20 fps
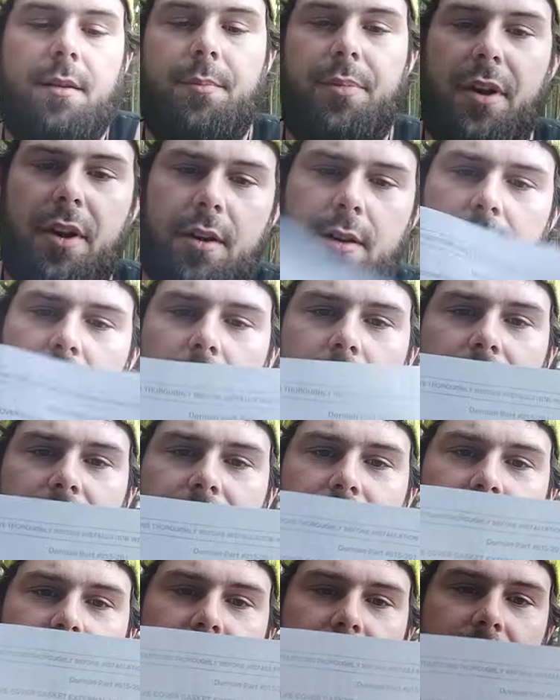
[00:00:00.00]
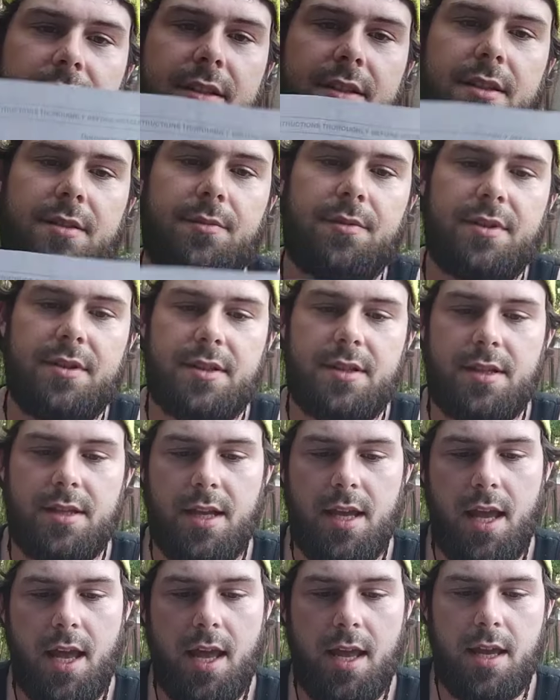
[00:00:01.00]
part number for this was
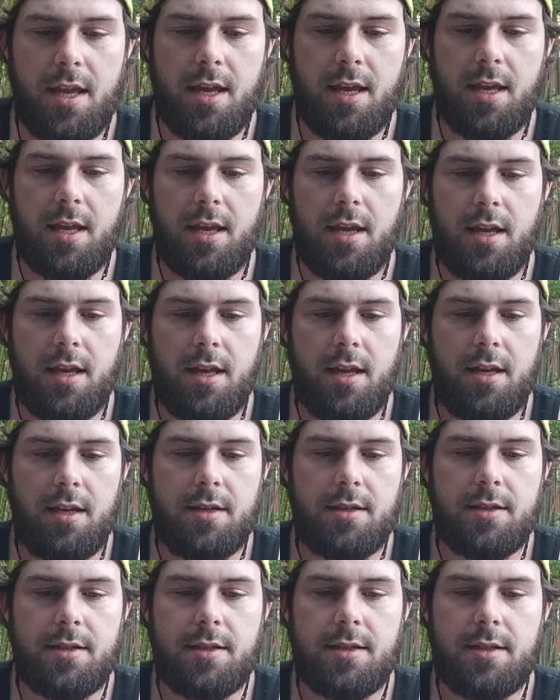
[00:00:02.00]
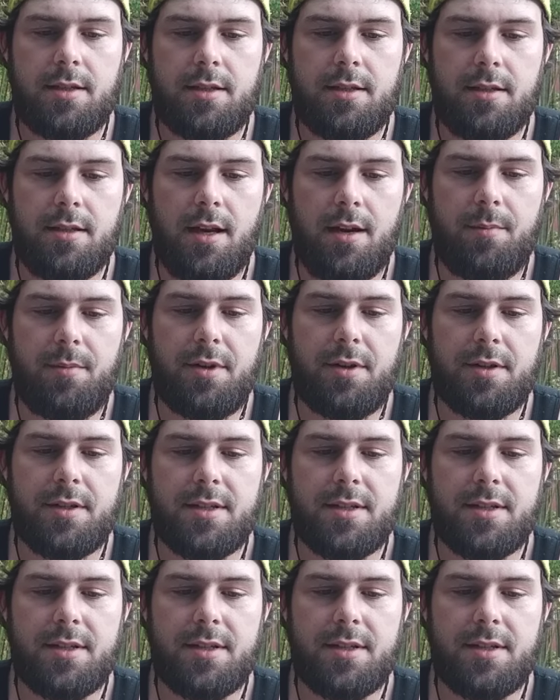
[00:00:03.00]
number